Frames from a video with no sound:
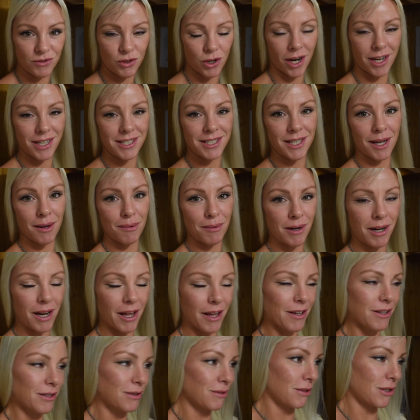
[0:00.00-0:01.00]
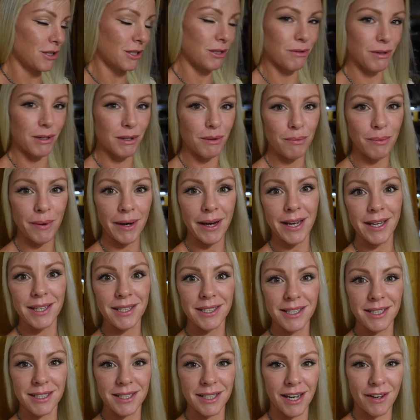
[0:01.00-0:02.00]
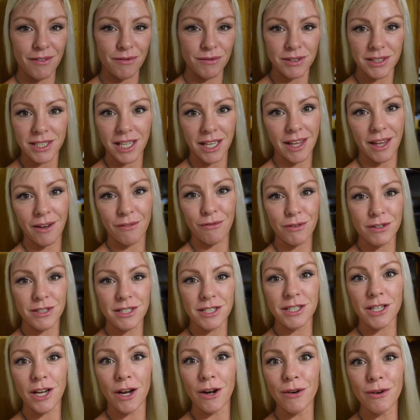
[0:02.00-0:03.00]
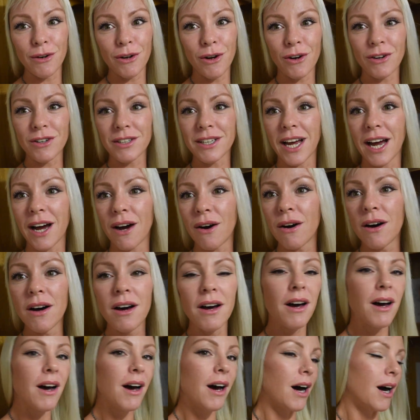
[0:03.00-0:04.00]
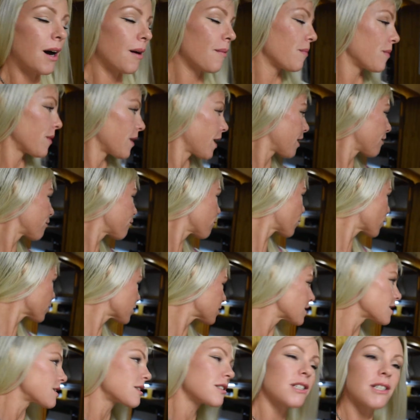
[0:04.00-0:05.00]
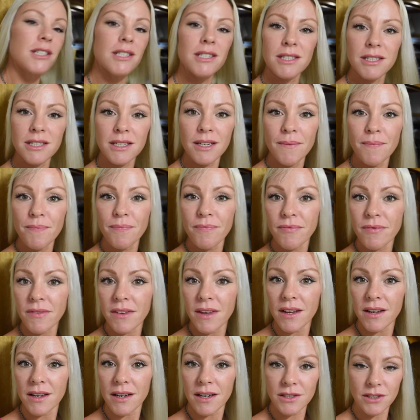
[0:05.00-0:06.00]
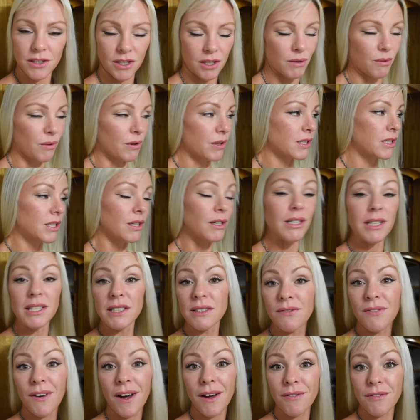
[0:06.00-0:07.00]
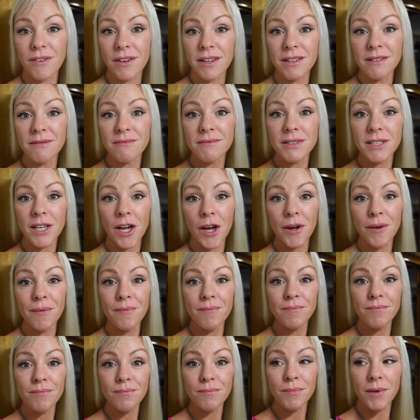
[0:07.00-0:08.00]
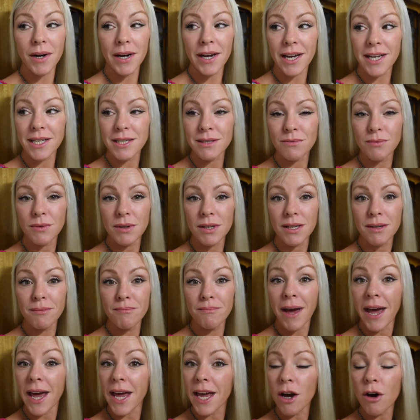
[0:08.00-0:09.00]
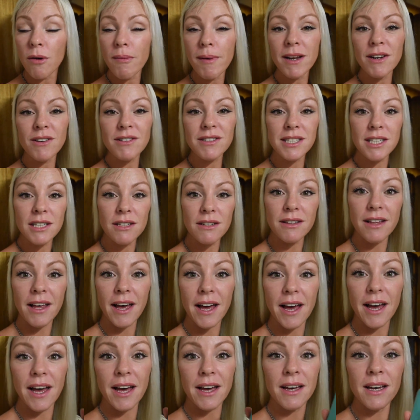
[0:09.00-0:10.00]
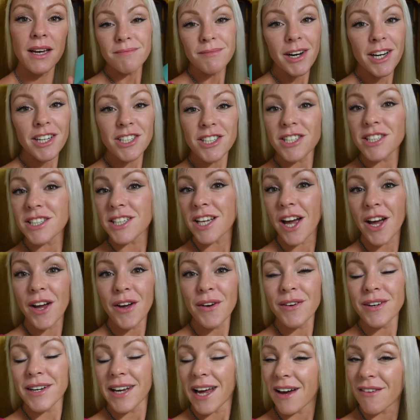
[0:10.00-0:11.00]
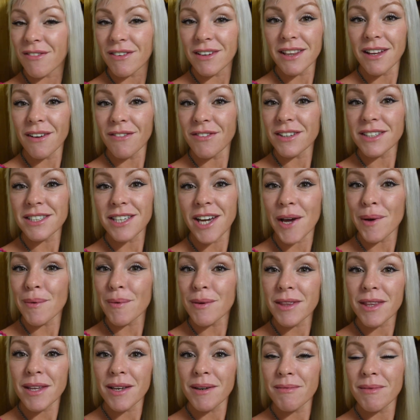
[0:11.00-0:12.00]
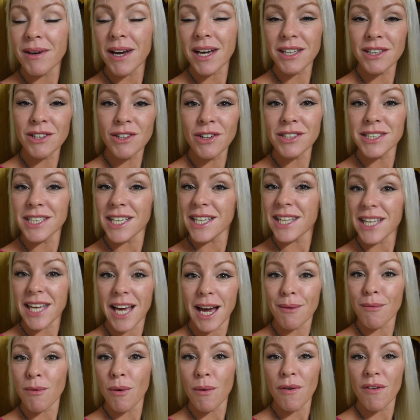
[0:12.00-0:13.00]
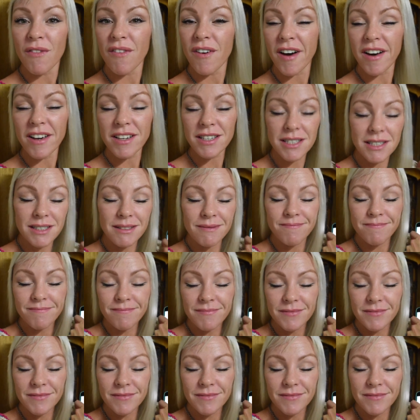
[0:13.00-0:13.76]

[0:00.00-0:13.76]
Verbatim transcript: dressed up clothes, which is really weird because I haven't done that for so long now. Um, and Ross is just, I don't know what he's doing, he's faffing. So I guess we may or may not see you there. Might just go and have a lovely time with them and not take the camera with us.